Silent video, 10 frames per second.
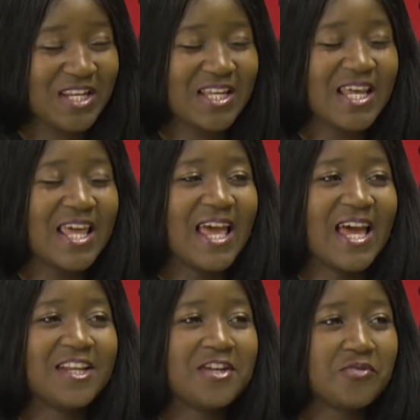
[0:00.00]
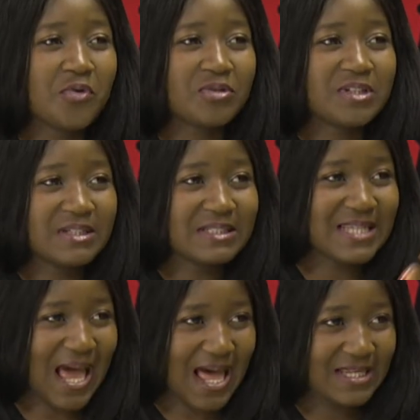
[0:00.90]
and he wrote
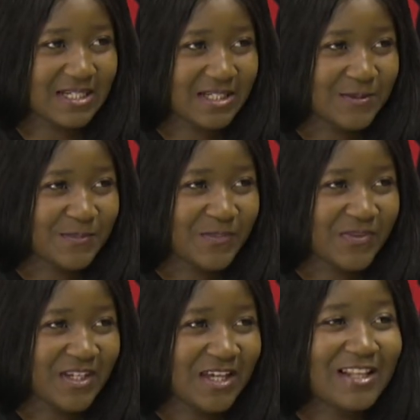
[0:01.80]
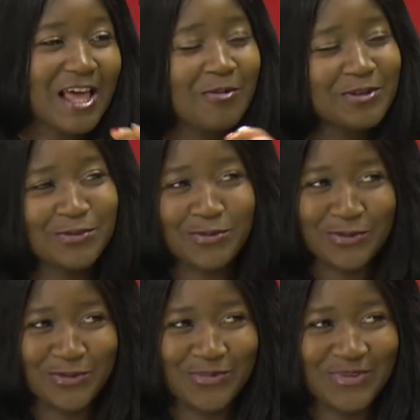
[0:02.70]
"Dad." That was so
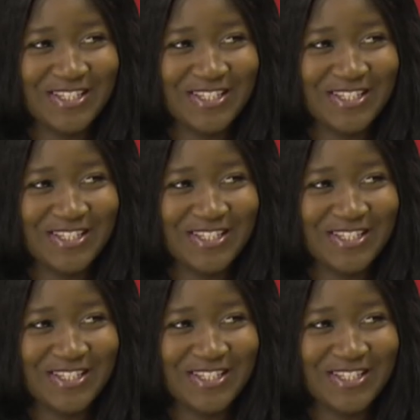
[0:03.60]
sweet,